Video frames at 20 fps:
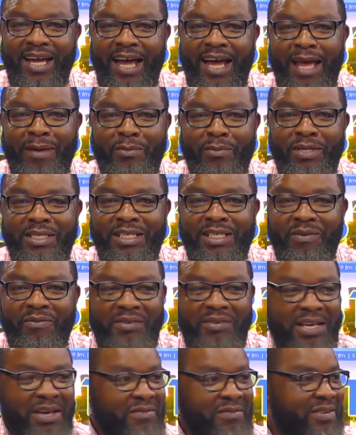I am on
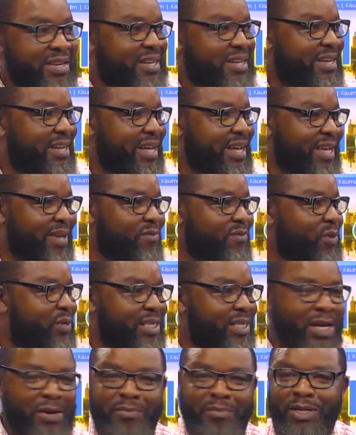TV every day. If you
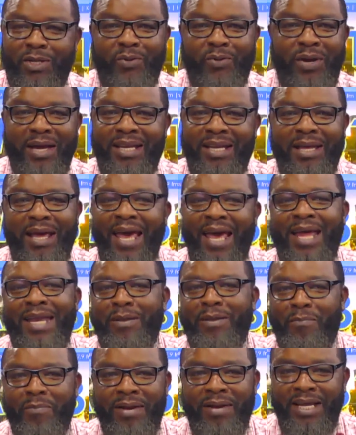take me to
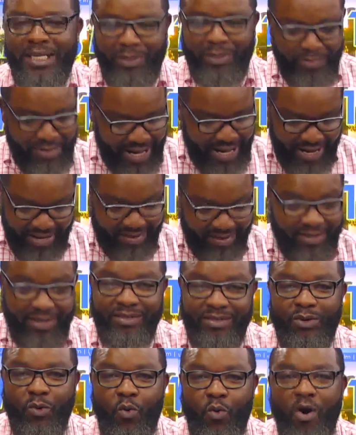any place,
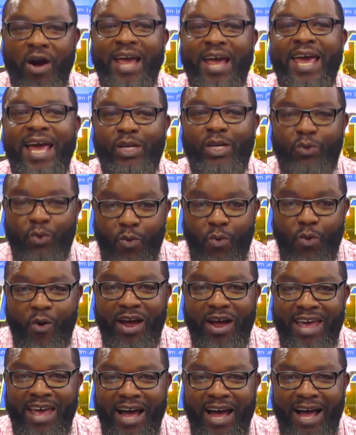kuongea tu
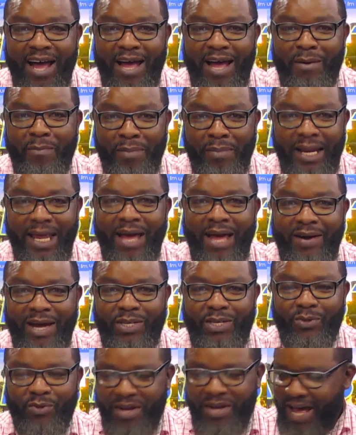kuongea, mbele ya
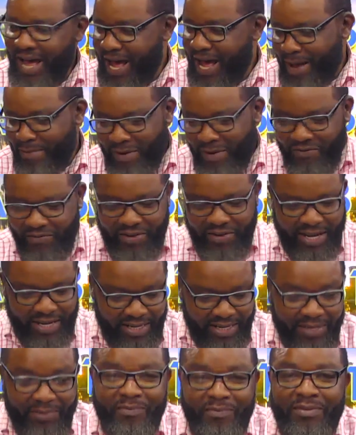watu. My
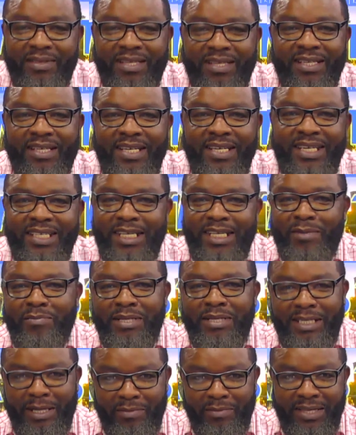friend, tell me
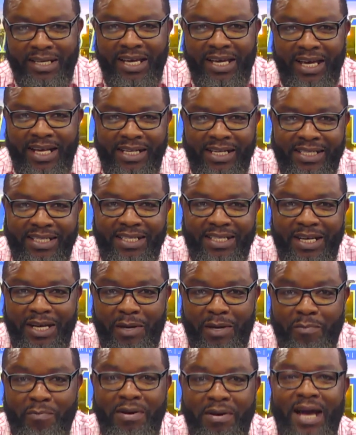something else.
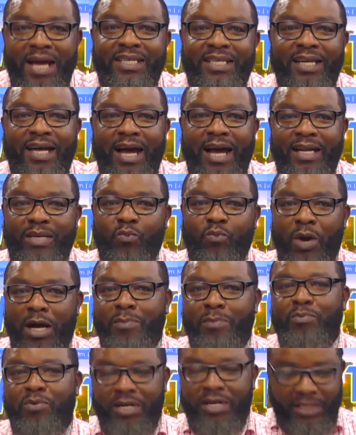But at
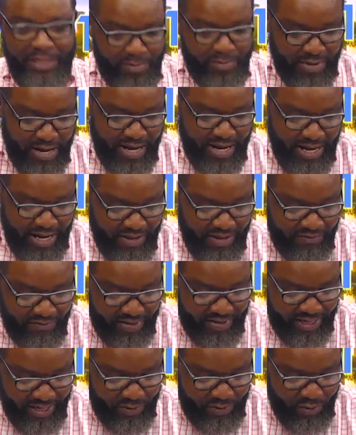one point in my life,
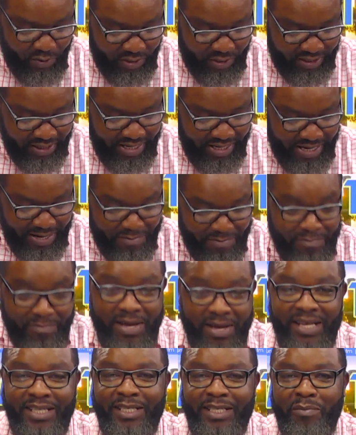it was a
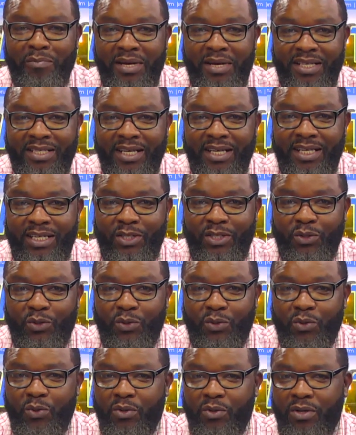major, major issue.
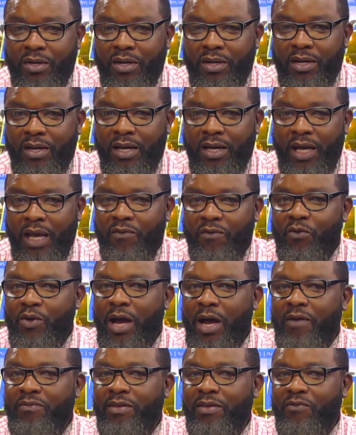So if you
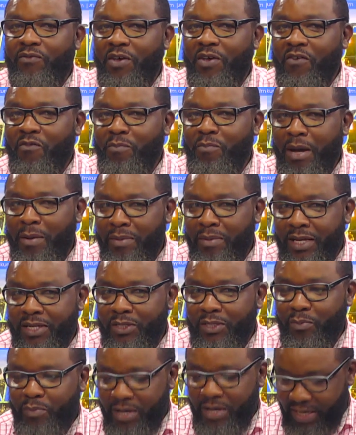have the fear of public
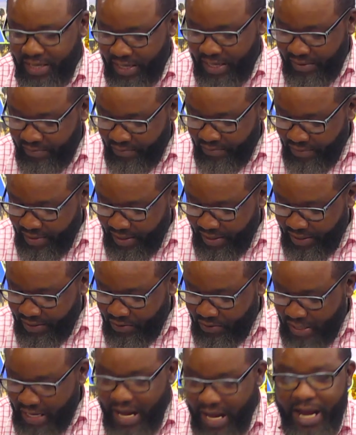speaking,
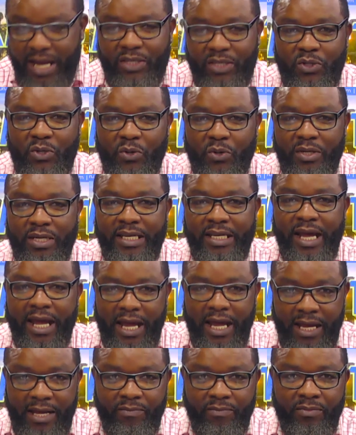today is your
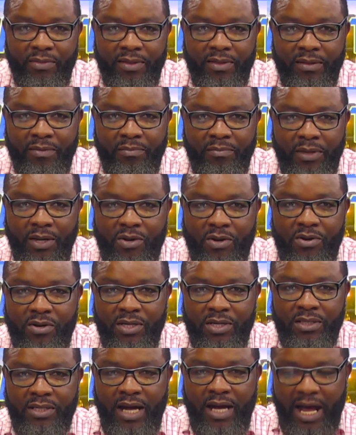day,
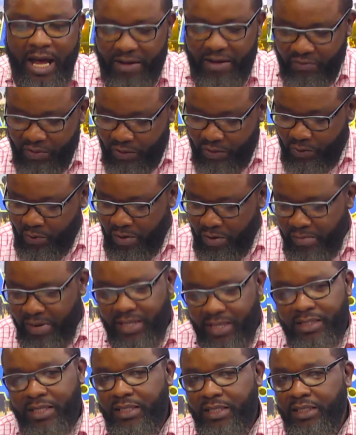because I have got two
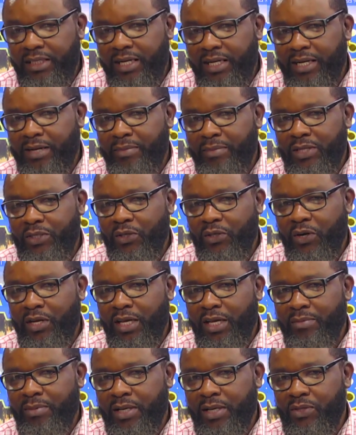amazing gentlemen
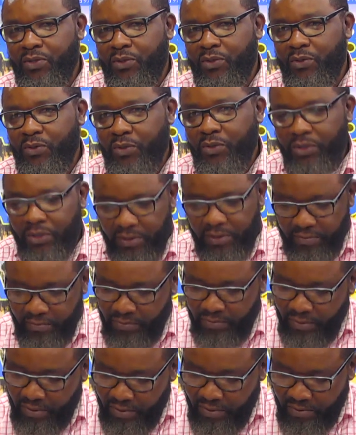joining me in studio
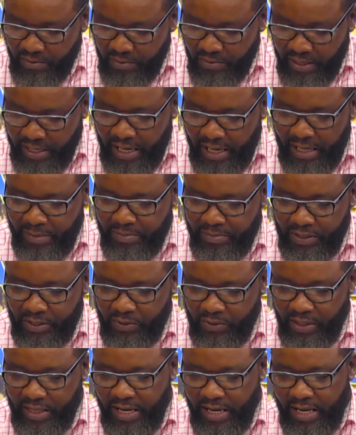who will help us
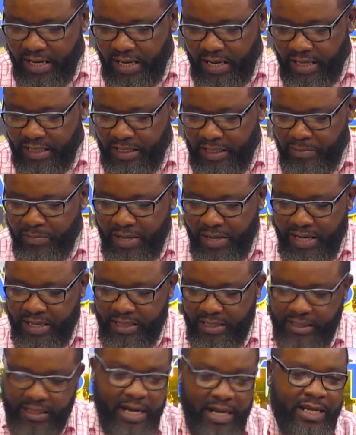to gain a deeper
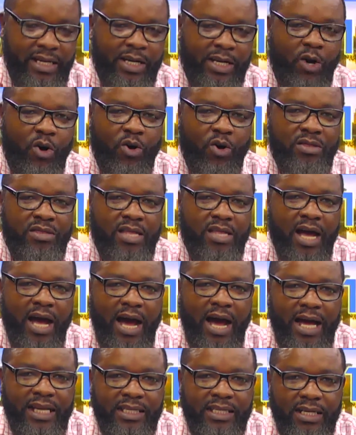understanding on the
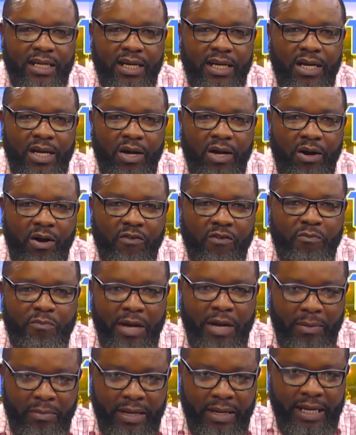art of
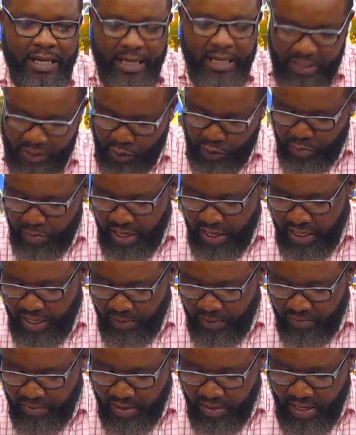public
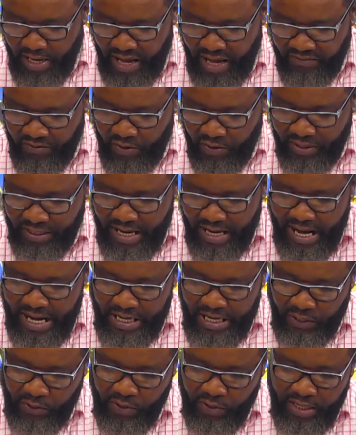speaking. I've got
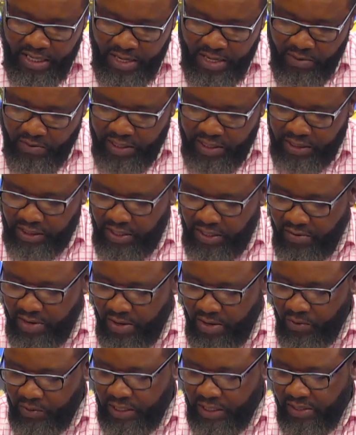Anthony
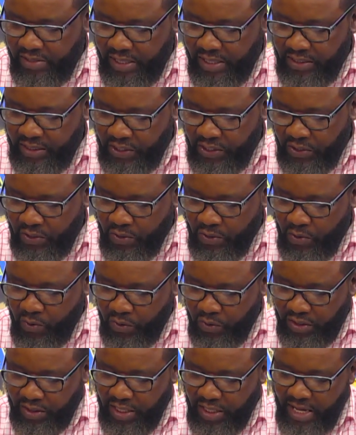Wachira, who's a transition
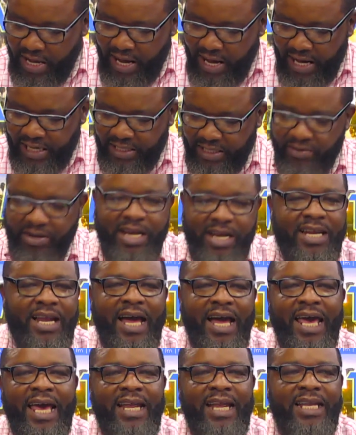coach, a
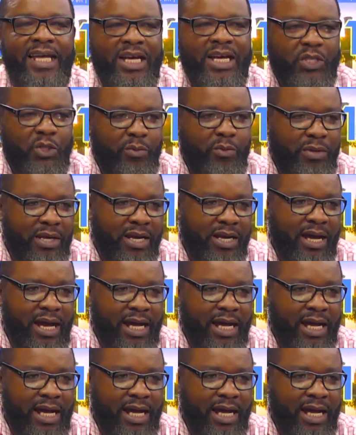trainer, and a speaker.